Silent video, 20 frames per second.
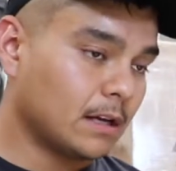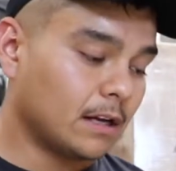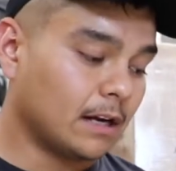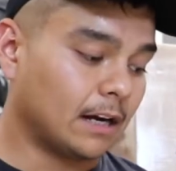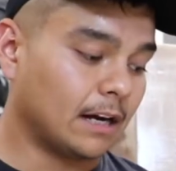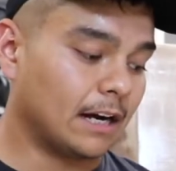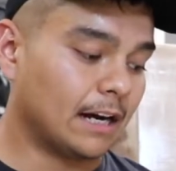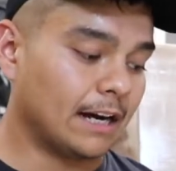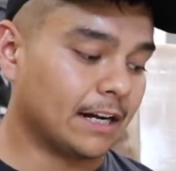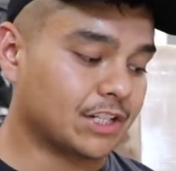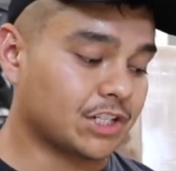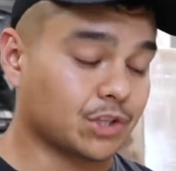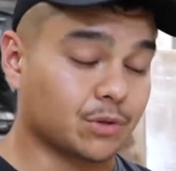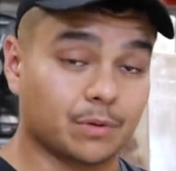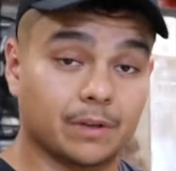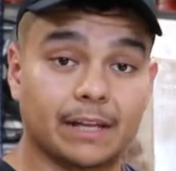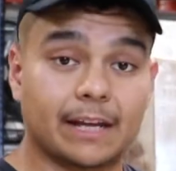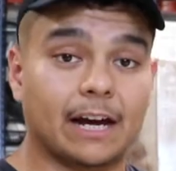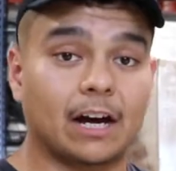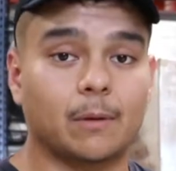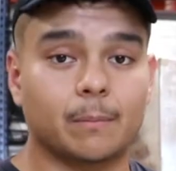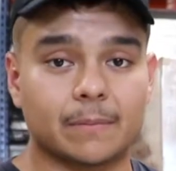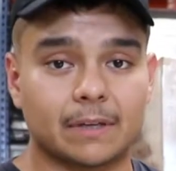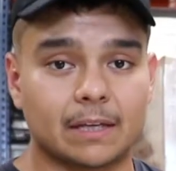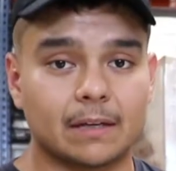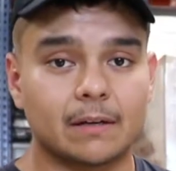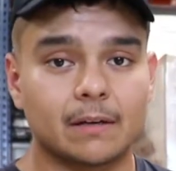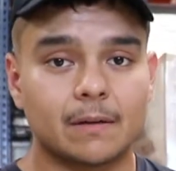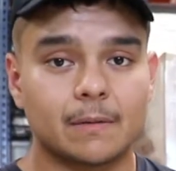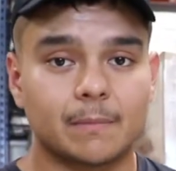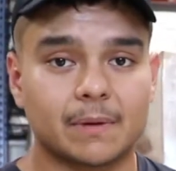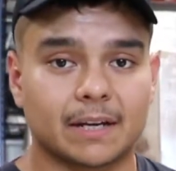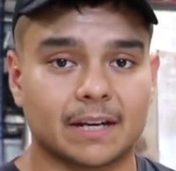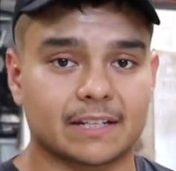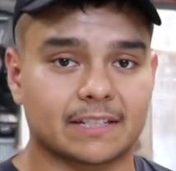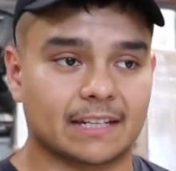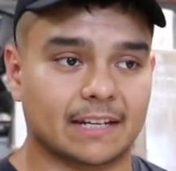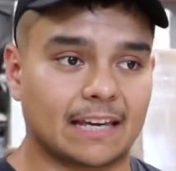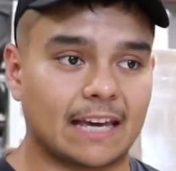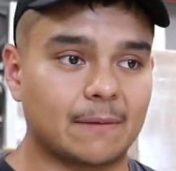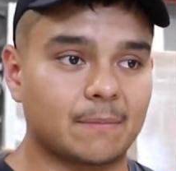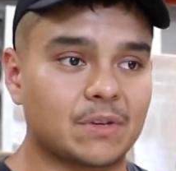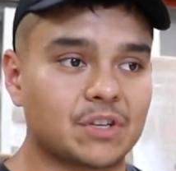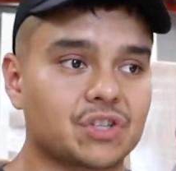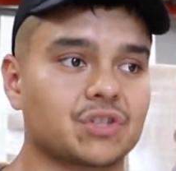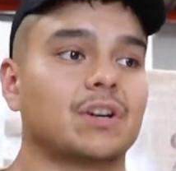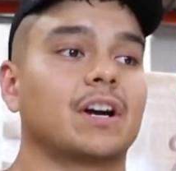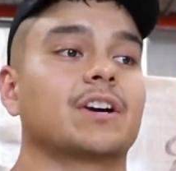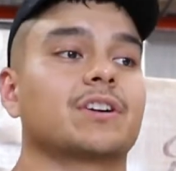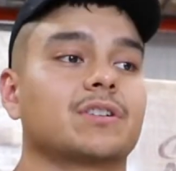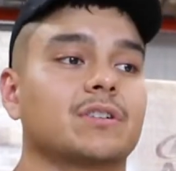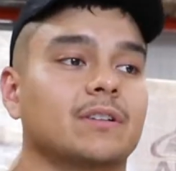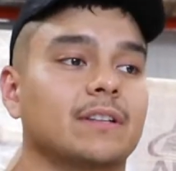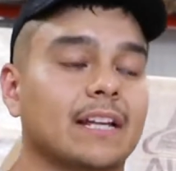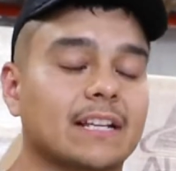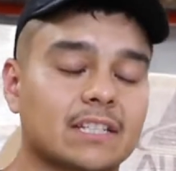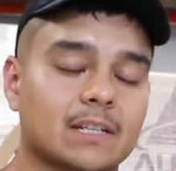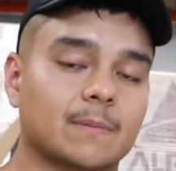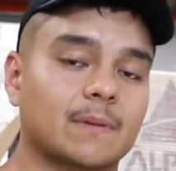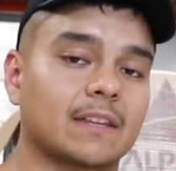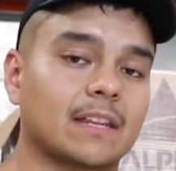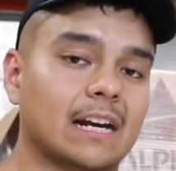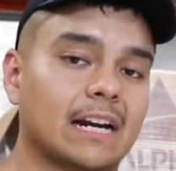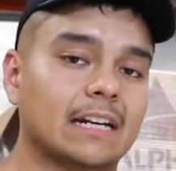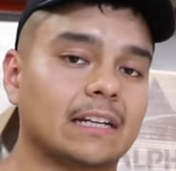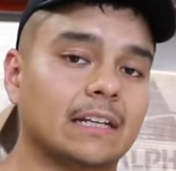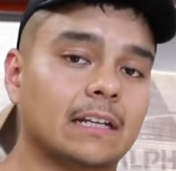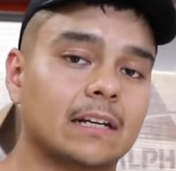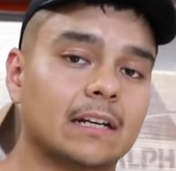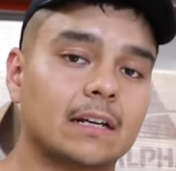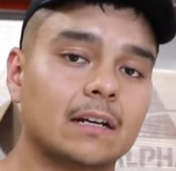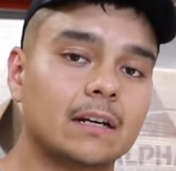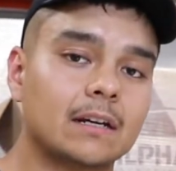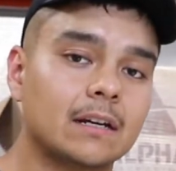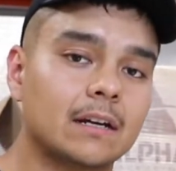just really helped me, because it gave me structure, and that's something that I needed.